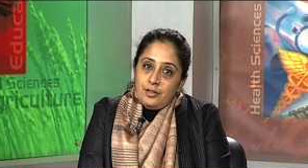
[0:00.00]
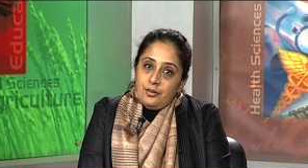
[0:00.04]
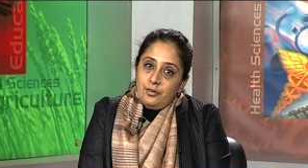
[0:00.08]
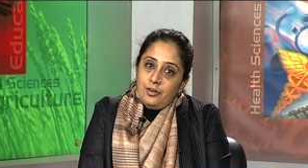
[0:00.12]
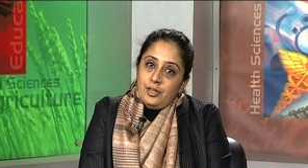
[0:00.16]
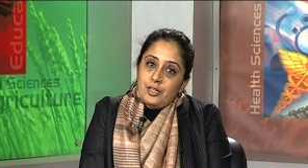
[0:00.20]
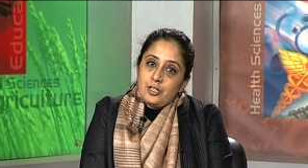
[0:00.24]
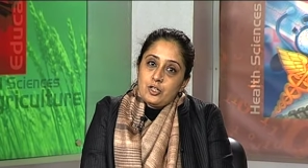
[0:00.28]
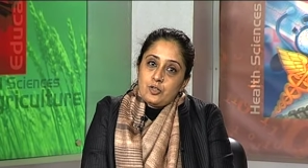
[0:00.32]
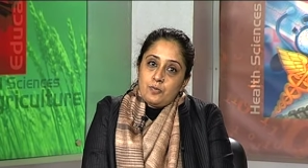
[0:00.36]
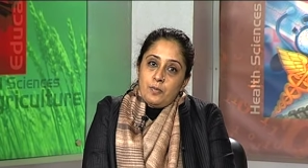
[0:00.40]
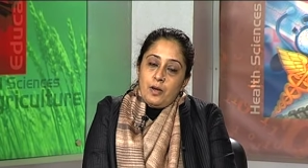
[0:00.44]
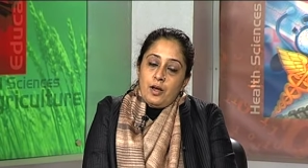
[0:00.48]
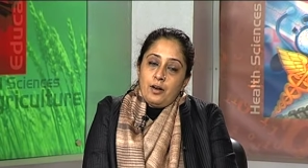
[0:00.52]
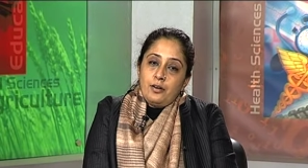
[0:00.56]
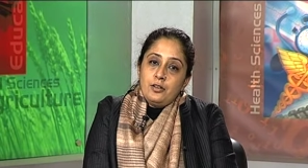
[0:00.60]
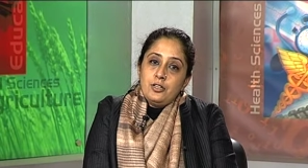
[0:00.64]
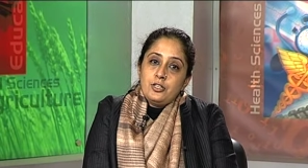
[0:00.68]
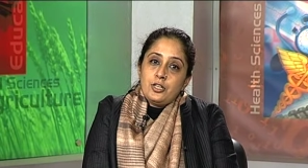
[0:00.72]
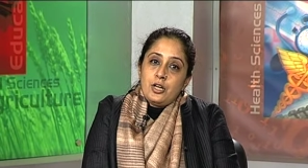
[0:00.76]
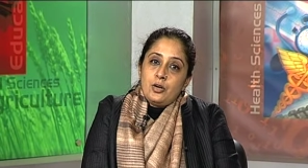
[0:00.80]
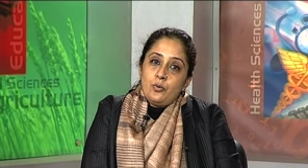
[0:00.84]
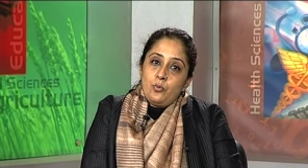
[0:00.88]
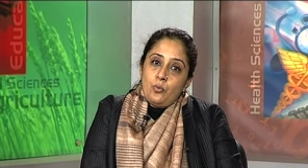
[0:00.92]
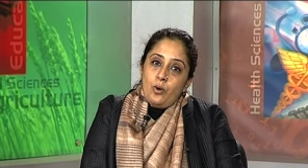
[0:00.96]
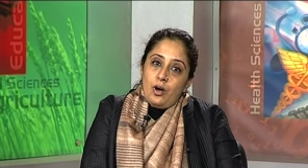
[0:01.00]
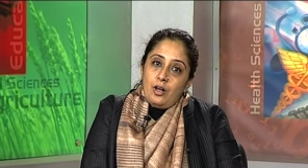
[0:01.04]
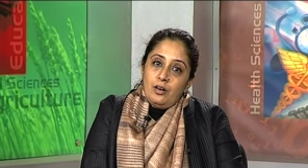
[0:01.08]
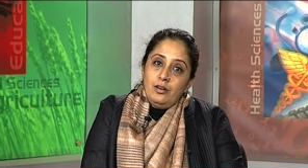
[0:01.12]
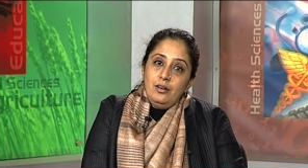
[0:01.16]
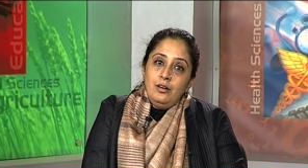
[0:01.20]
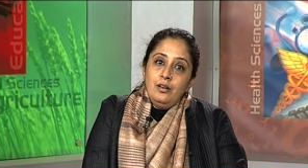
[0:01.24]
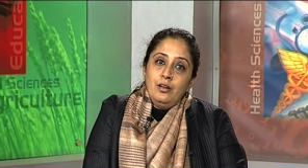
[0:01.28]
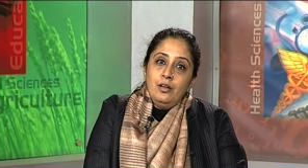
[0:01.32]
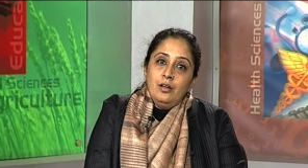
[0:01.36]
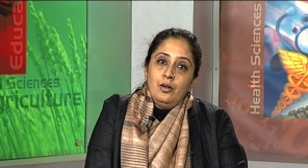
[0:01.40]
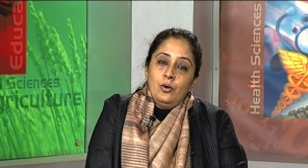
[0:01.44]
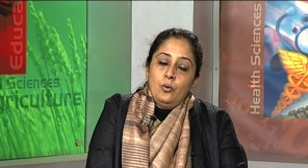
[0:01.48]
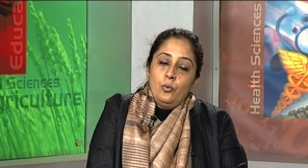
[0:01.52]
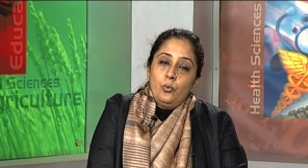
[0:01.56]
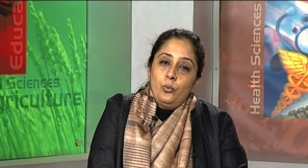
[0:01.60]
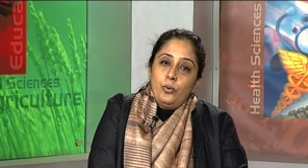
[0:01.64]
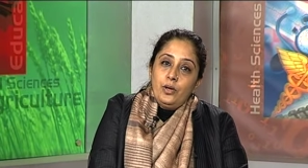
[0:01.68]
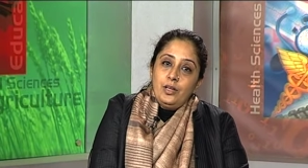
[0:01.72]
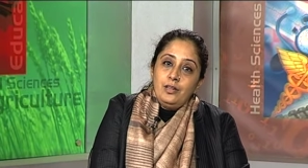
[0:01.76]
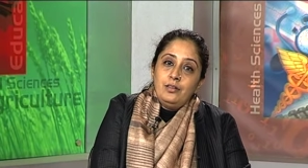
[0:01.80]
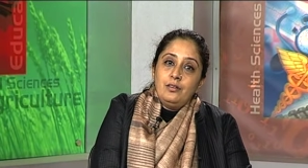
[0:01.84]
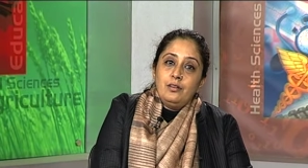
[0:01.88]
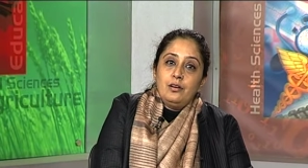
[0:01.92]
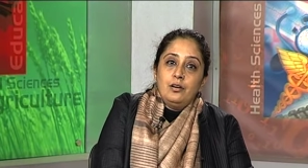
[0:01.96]
an arranged marriage, and one
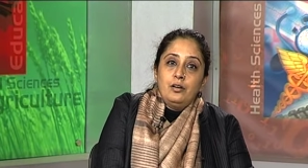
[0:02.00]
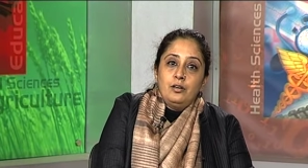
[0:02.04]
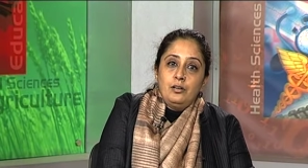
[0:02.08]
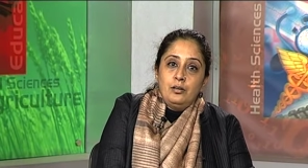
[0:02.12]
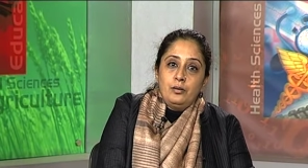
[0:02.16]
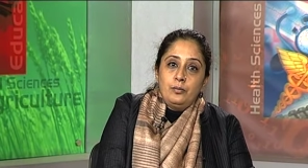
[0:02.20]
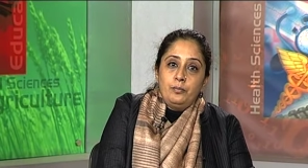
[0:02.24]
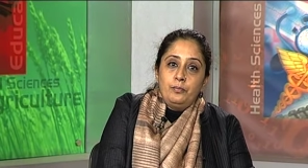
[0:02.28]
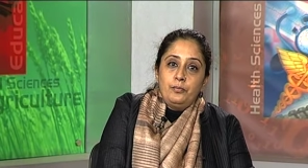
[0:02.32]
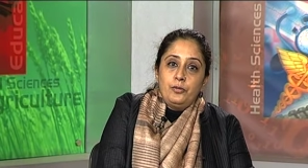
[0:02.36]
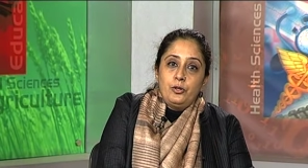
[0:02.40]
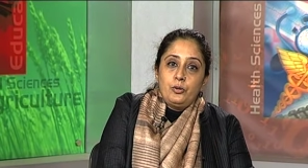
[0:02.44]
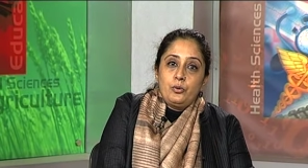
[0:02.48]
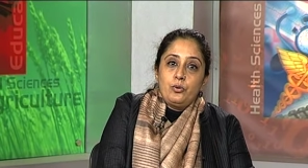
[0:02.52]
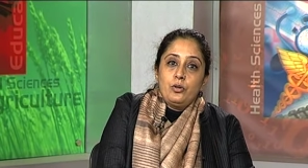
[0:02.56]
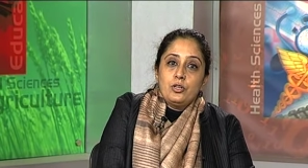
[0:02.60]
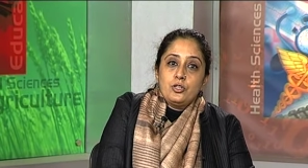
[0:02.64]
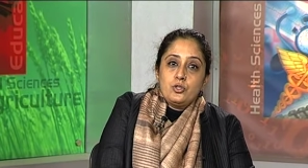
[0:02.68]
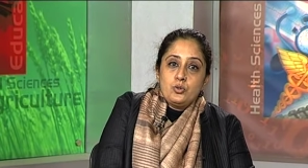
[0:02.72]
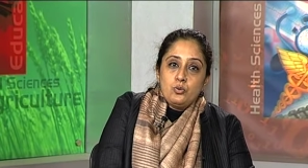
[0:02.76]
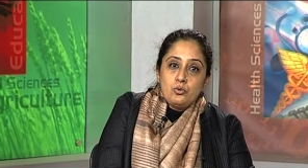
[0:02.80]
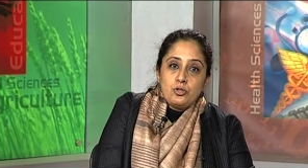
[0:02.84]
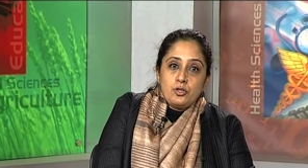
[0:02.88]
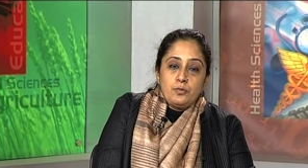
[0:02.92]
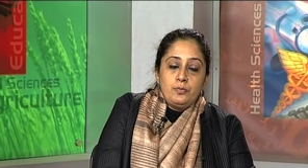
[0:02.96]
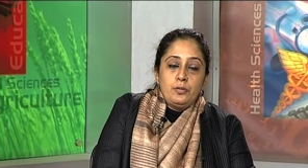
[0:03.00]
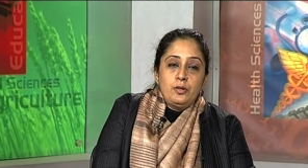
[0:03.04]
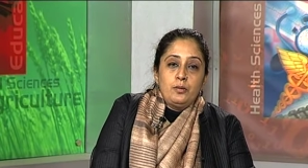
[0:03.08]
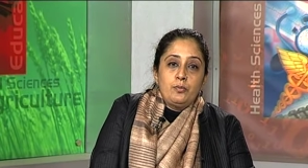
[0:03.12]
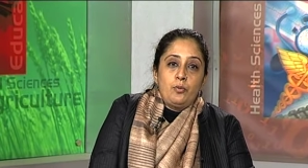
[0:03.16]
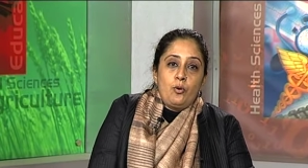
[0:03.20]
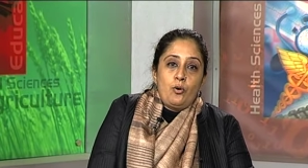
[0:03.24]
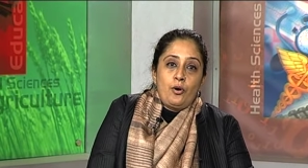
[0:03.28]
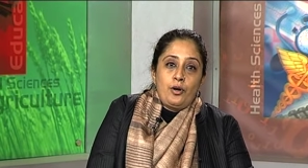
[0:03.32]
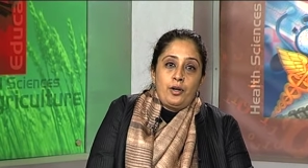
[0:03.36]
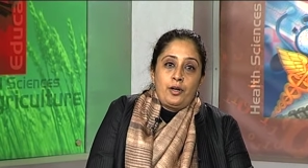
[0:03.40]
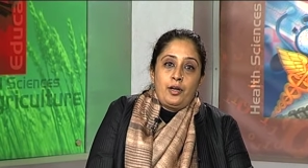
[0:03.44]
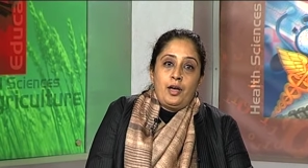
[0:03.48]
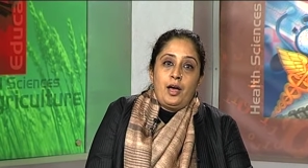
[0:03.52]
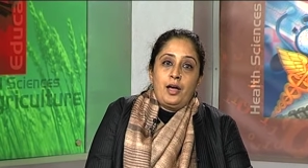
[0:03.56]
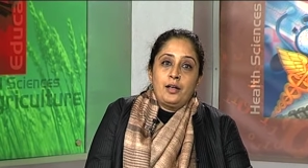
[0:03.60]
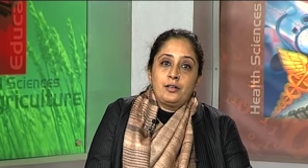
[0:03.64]
with, you know, a suitable boy.